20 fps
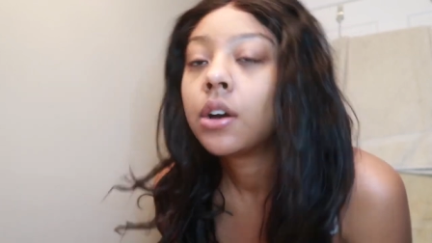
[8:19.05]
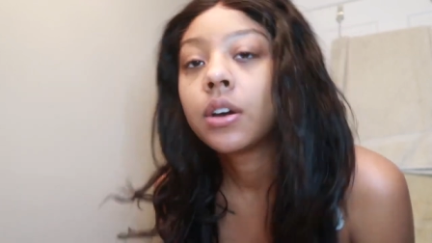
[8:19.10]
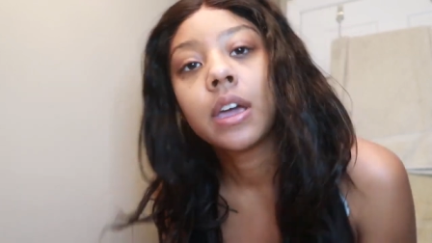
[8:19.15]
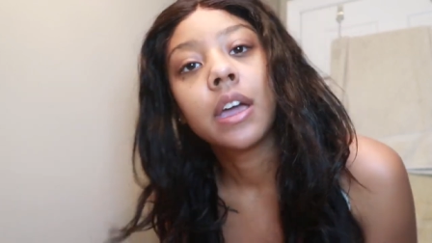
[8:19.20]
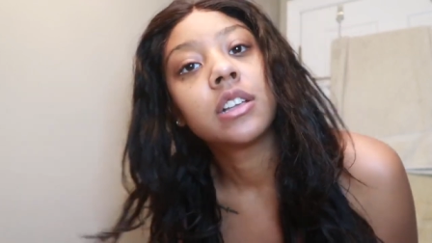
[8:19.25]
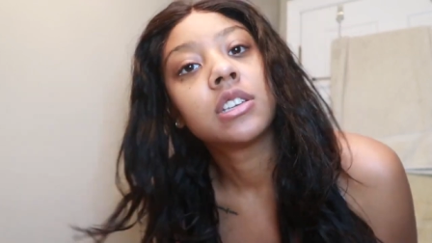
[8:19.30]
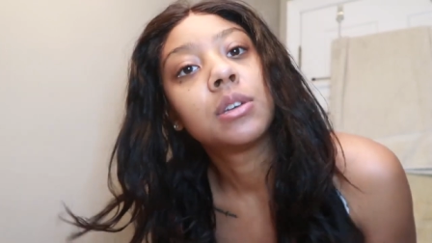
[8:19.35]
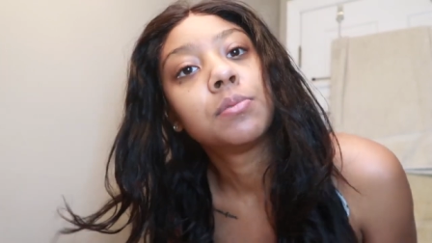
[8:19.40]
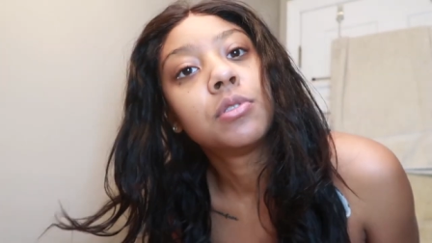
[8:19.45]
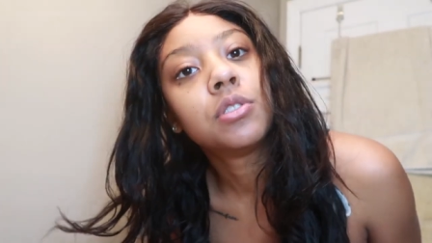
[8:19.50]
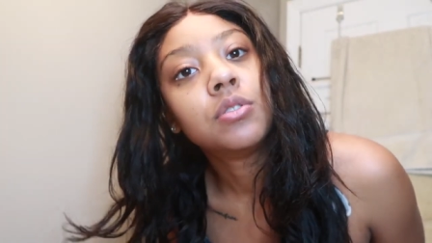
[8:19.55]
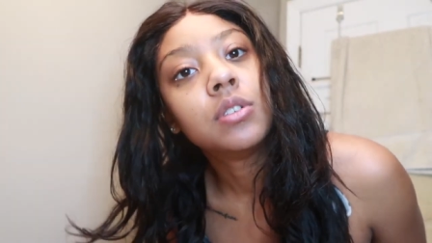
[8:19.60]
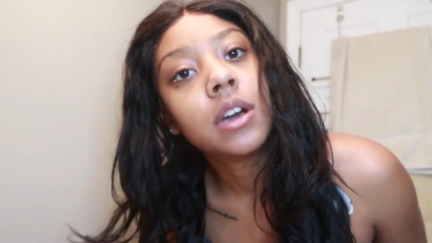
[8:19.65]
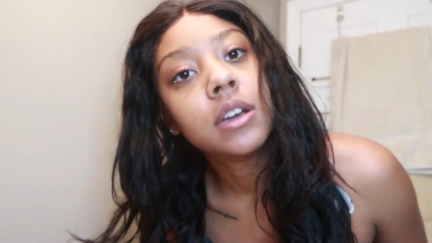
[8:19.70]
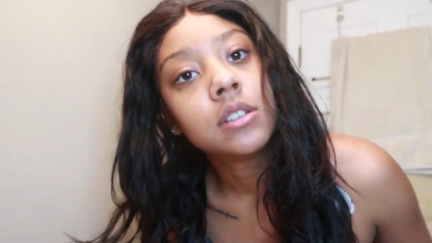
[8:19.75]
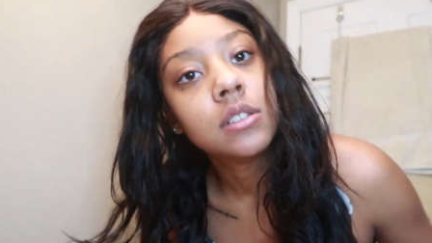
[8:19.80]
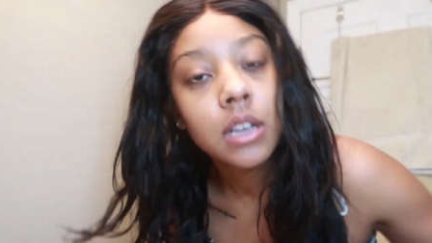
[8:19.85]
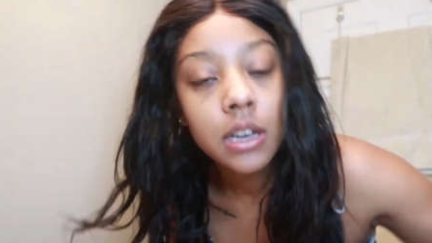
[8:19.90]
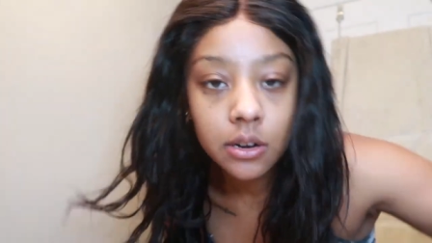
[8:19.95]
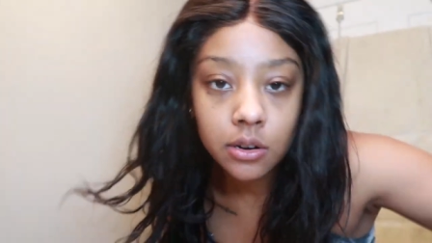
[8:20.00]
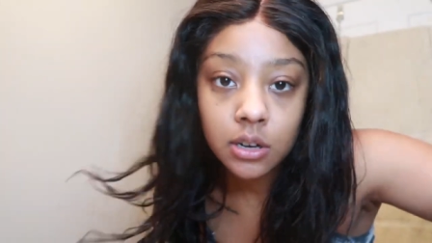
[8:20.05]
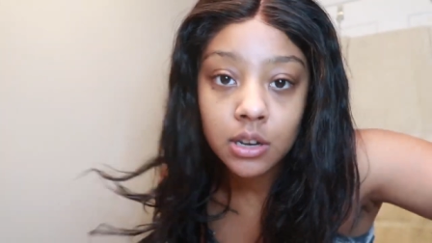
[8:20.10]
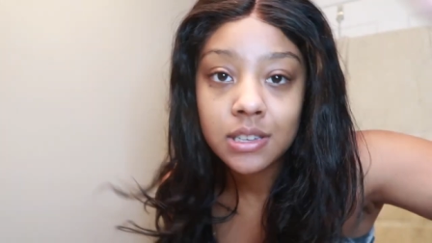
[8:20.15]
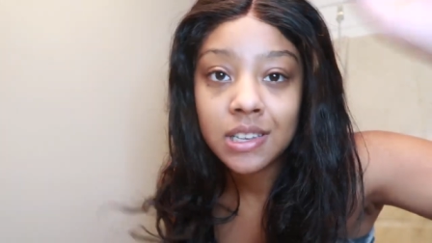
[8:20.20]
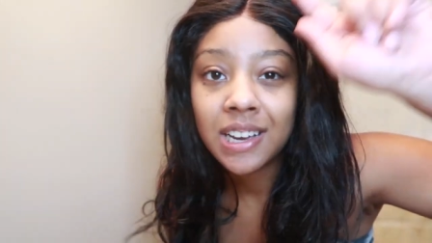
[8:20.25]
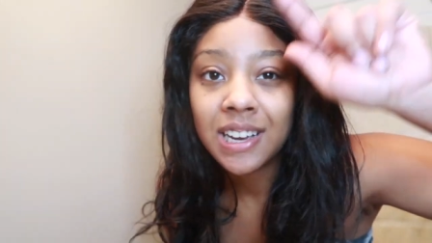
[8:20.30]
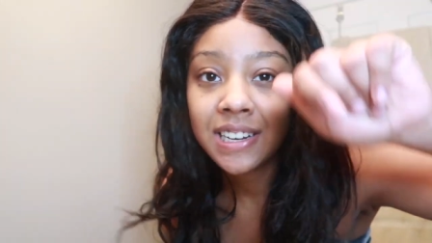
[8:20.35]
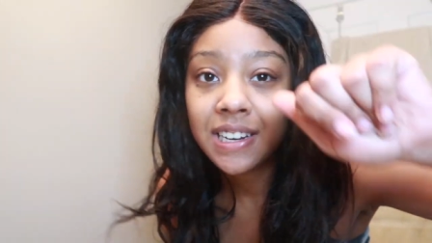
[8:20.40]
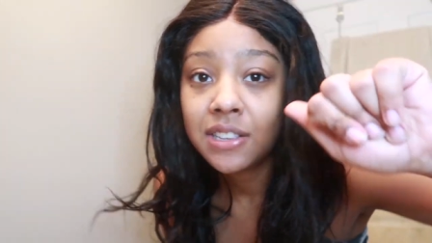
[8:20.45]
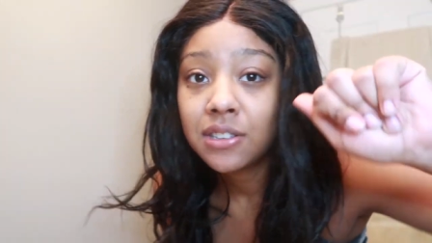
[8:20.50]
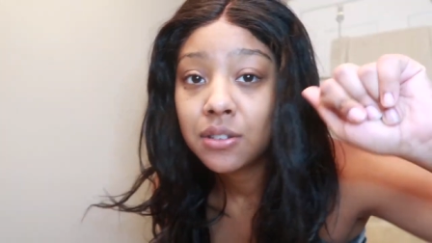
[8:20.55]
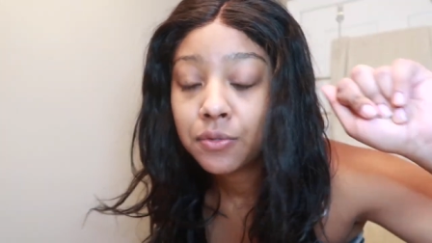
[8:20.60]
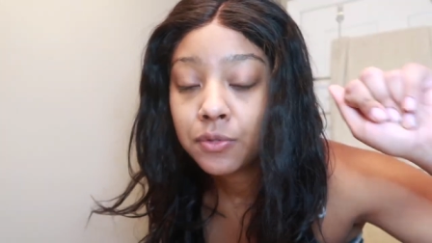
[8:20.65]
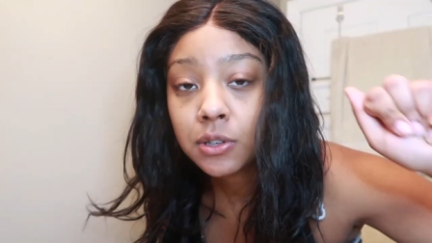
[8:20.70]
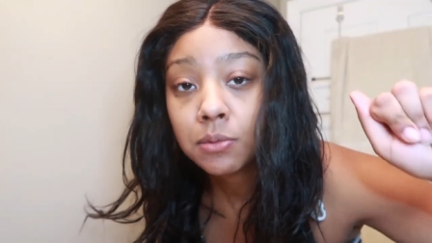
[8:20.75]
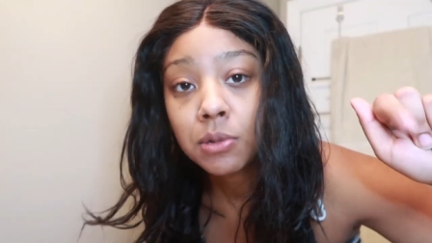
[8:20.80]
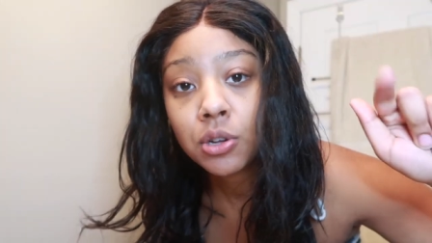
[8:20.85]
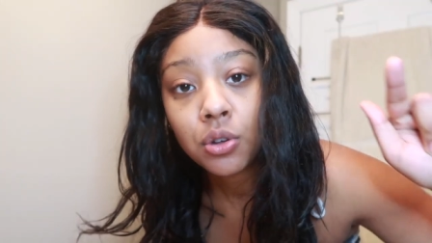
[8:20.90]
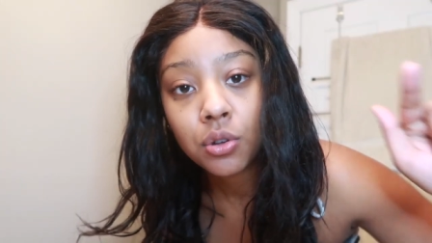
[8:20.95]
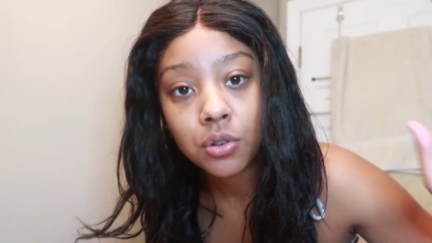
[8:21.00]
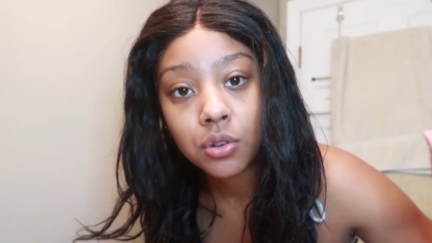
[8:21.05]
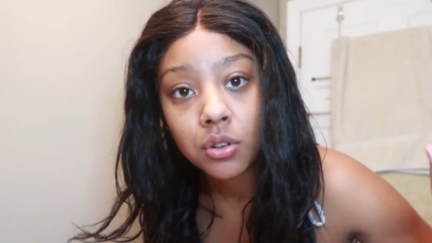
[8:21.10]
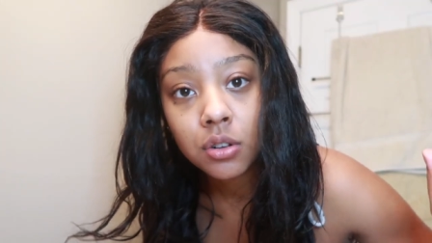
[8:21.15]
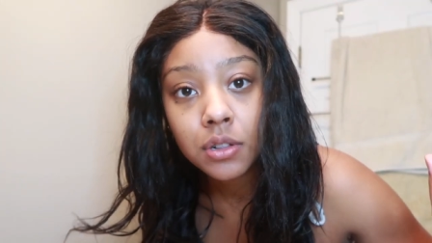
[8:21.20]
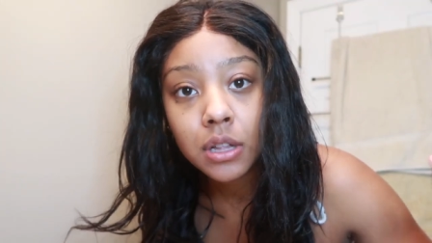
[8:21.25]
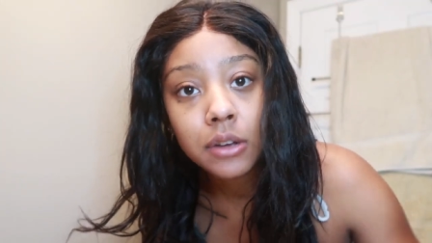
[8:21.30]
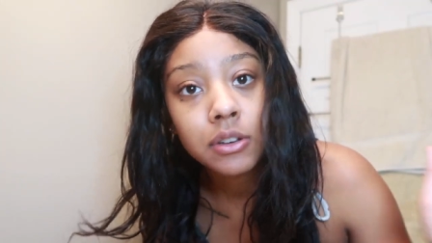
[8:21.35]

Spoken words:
I'll catch up with you guys later because I need to film a haul.